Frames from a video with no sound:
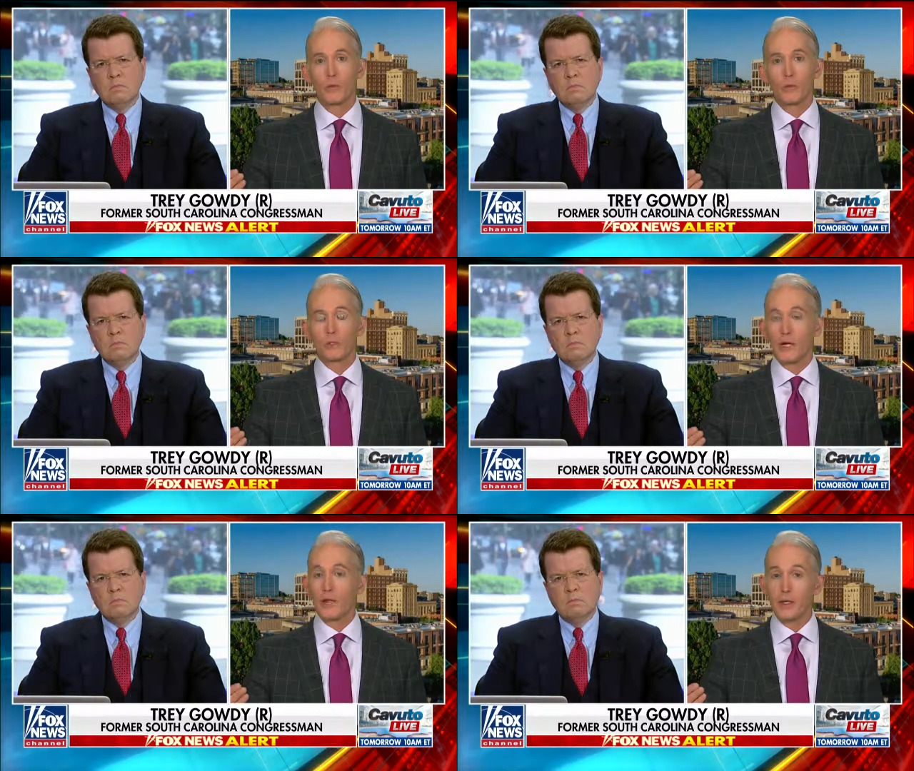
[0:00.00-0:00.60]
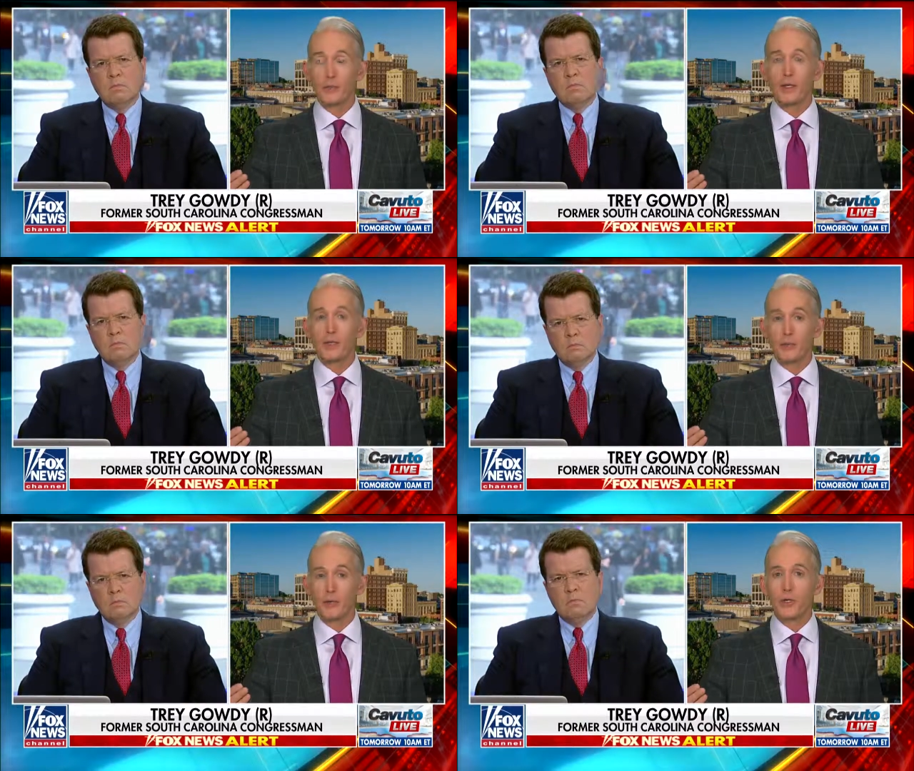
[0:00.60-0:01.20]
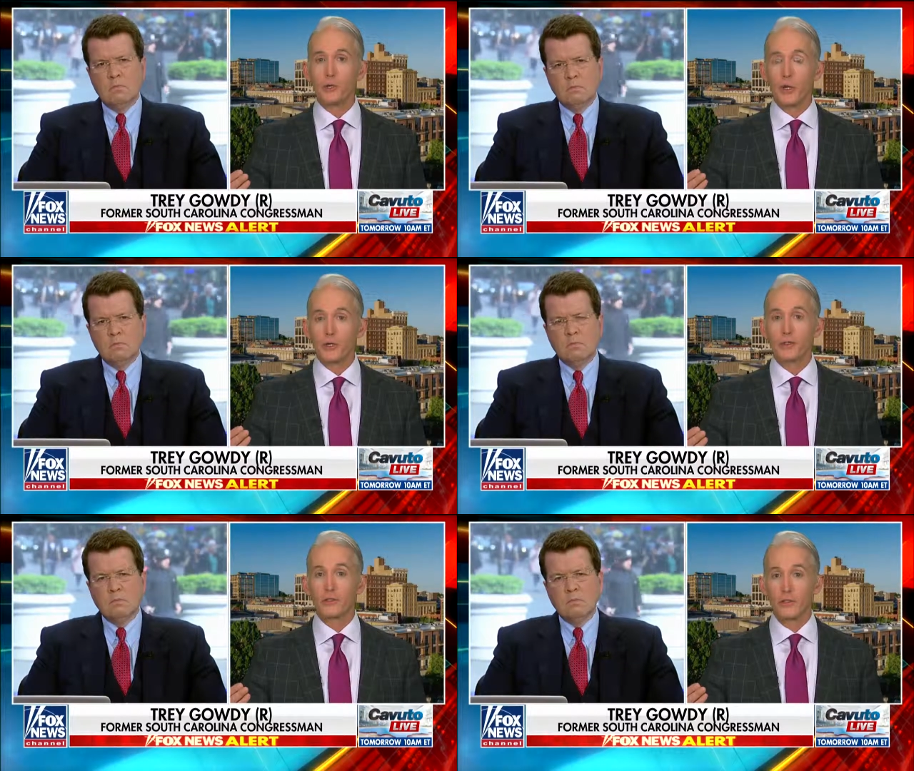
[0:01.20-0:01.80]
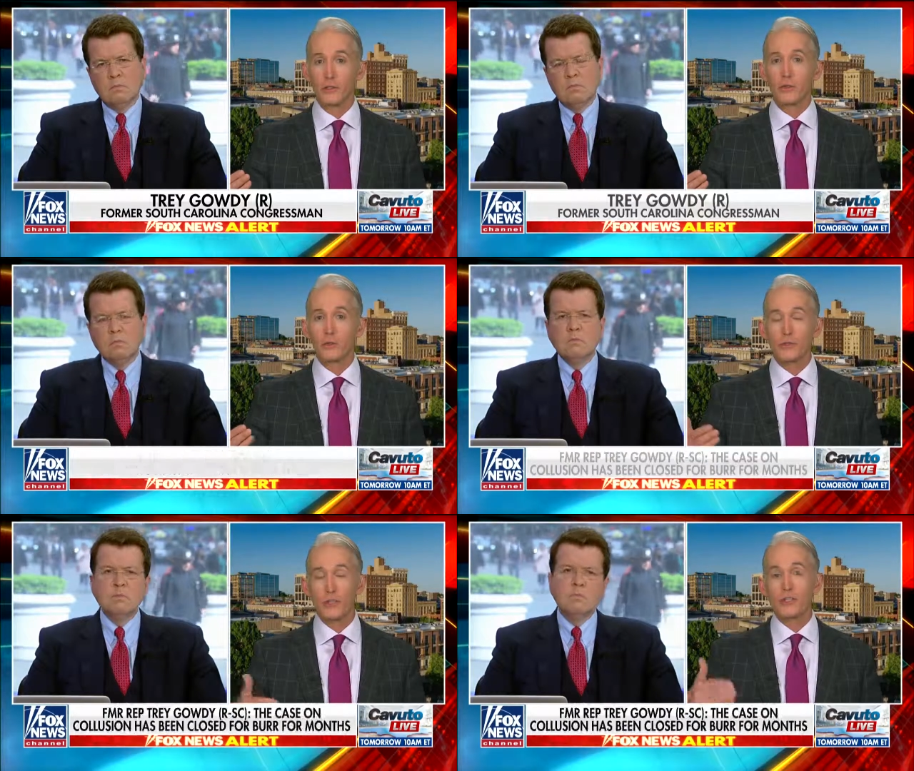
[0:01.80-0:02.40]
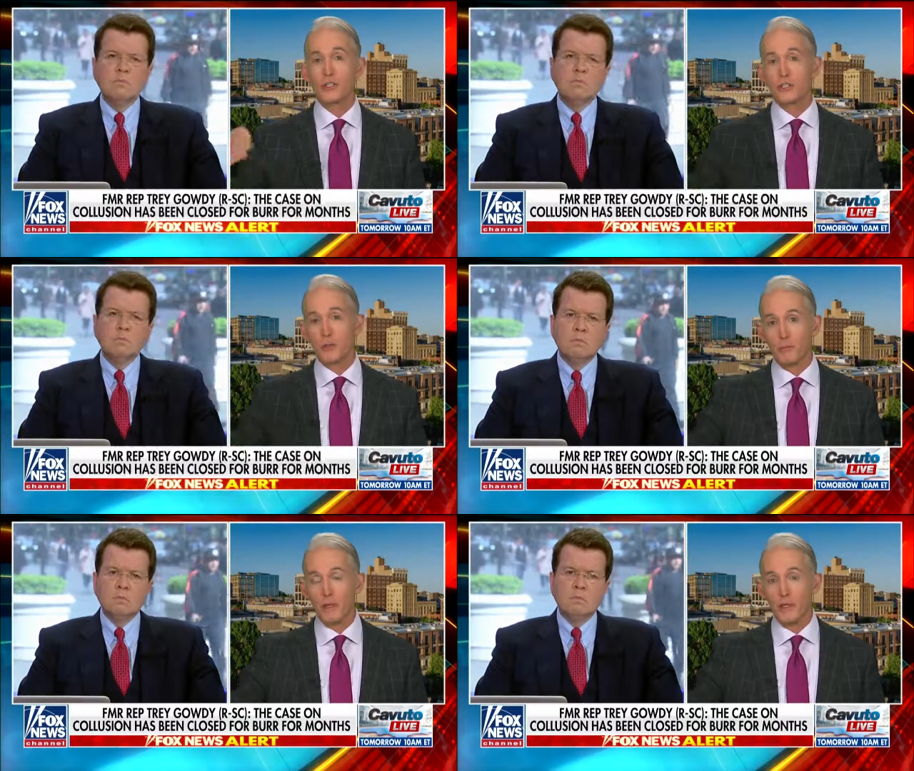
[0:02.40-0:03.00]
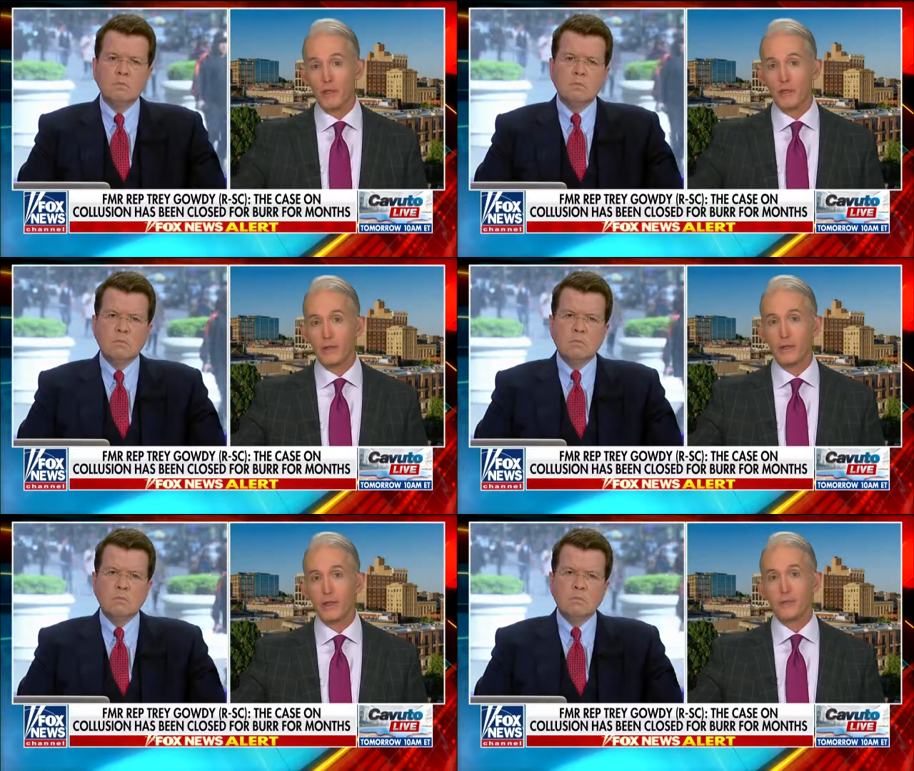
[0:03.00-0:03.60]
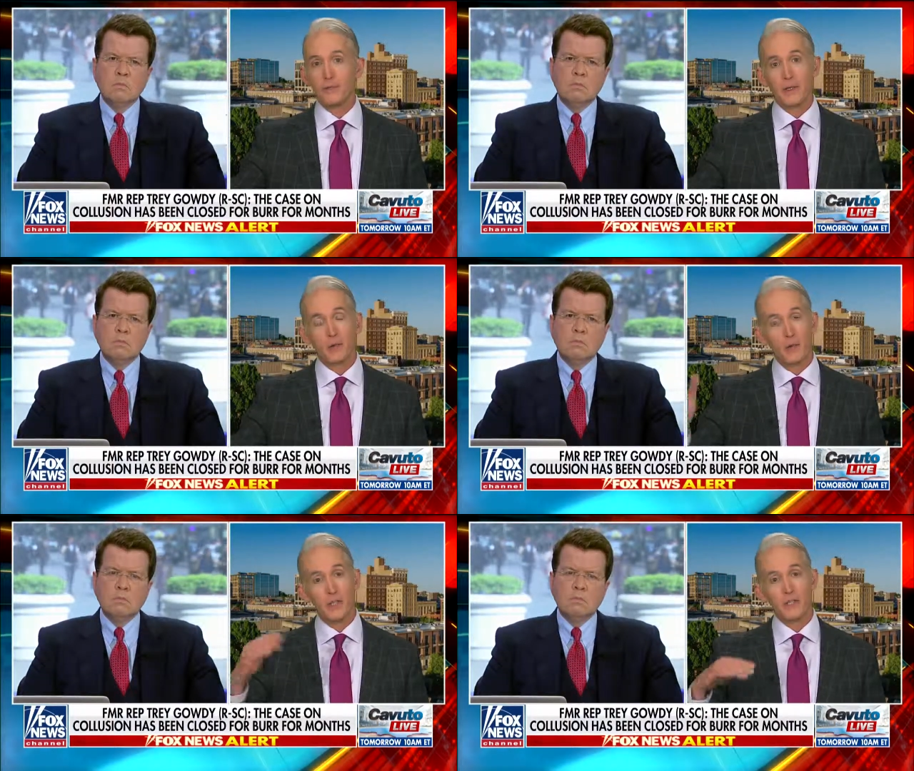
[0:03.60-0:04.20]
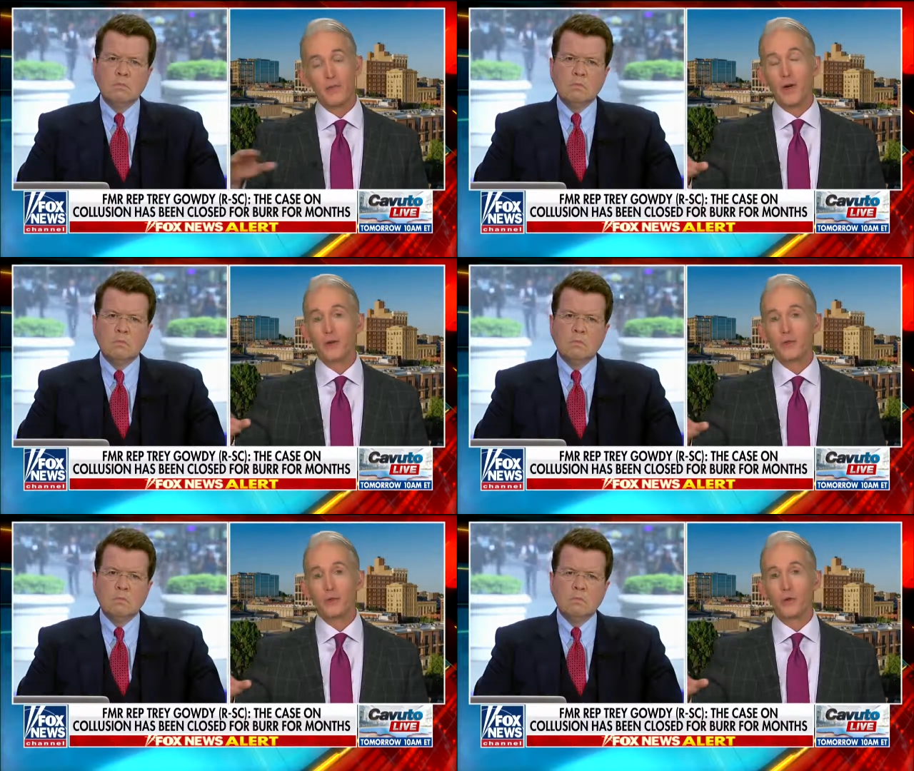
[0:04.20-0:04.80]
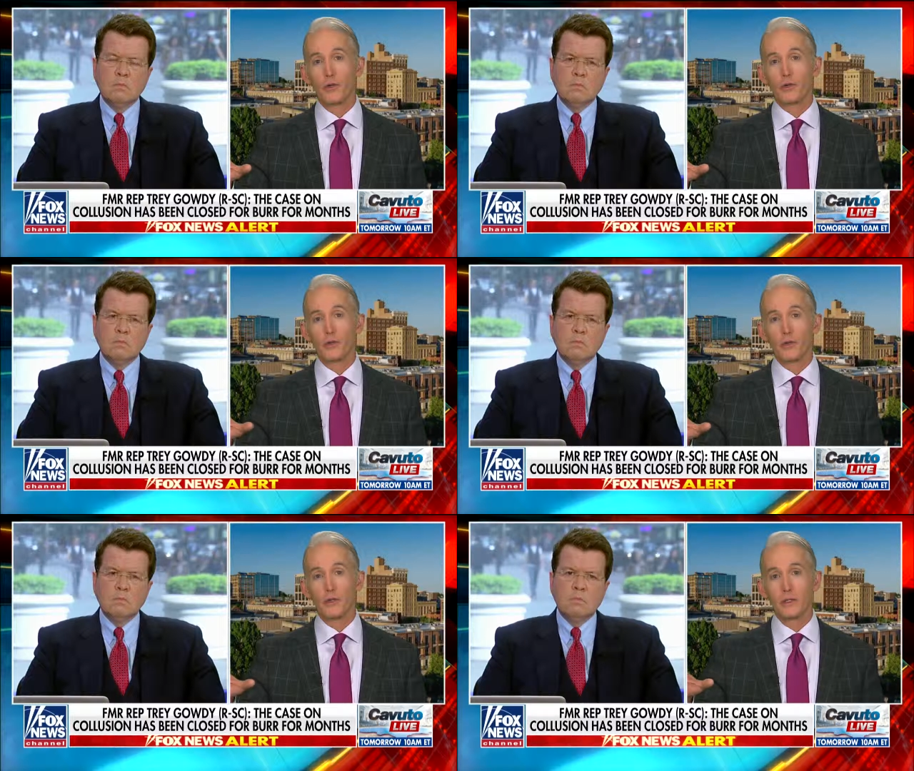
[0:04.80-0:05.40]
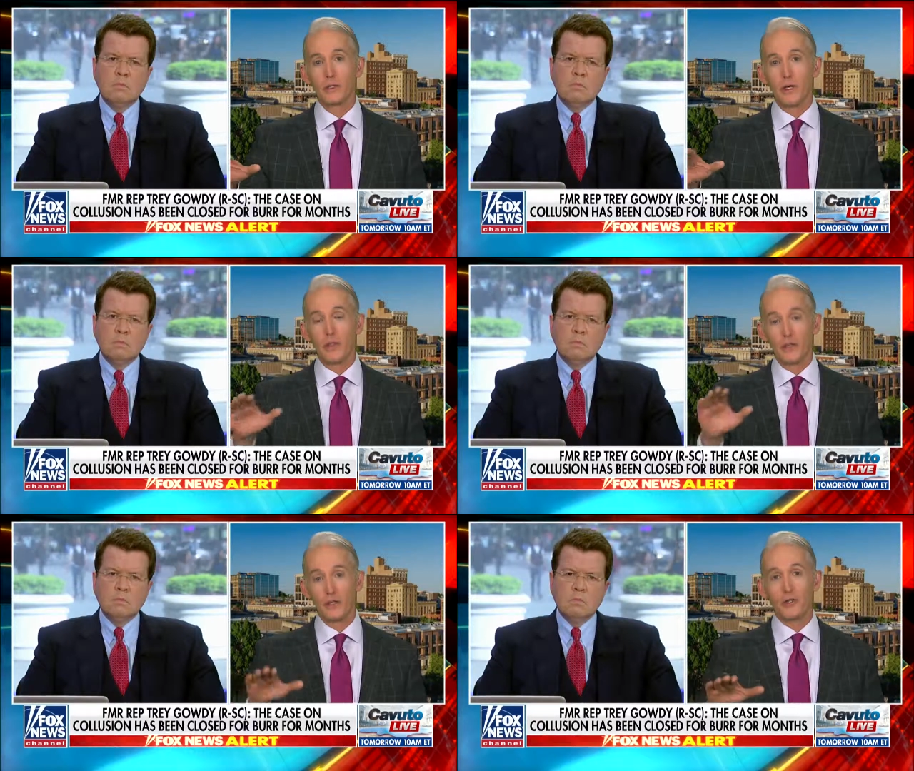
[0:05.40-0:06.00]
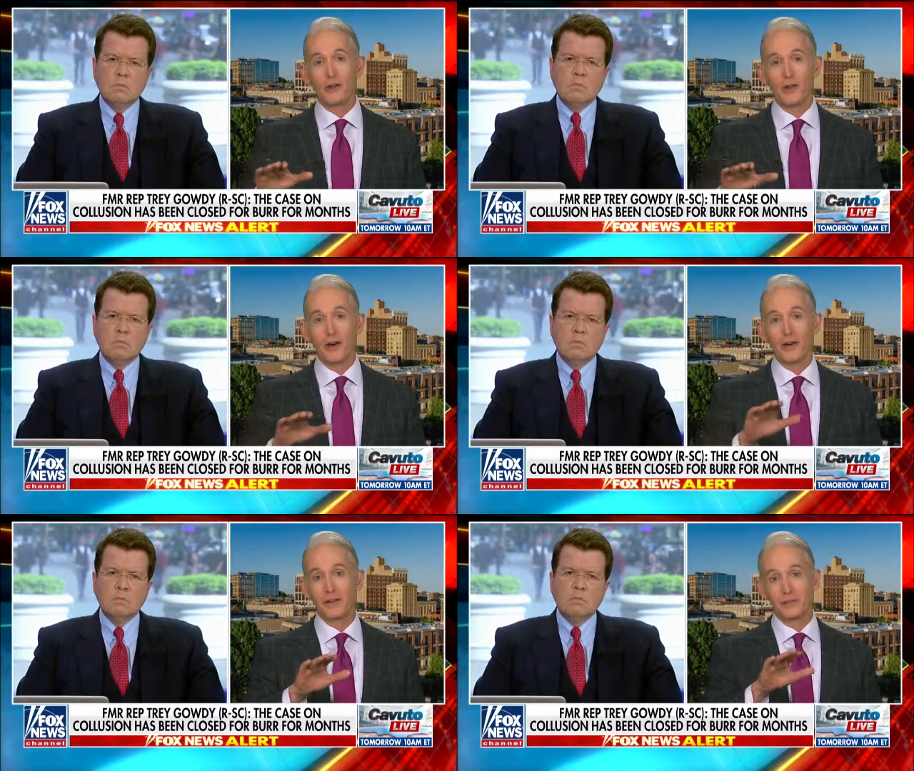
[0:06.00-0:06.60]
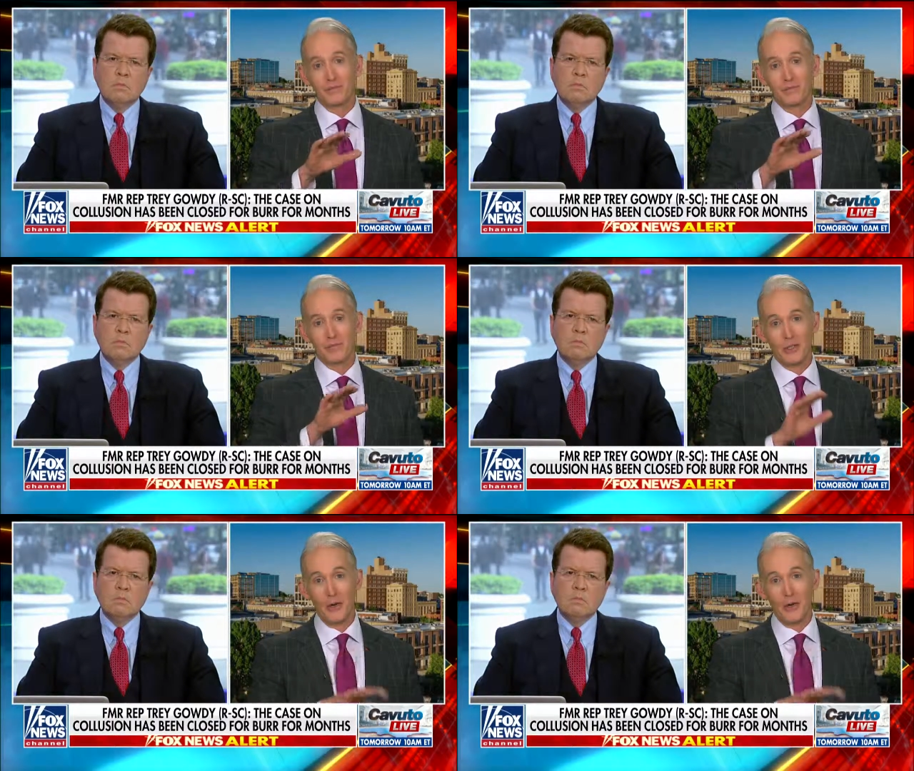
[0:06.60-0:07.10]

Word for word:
Speaker 1: which I think Burrow's pretty reluctant to use, is a subpoena. When this final story is written, Neil, I think you'll find he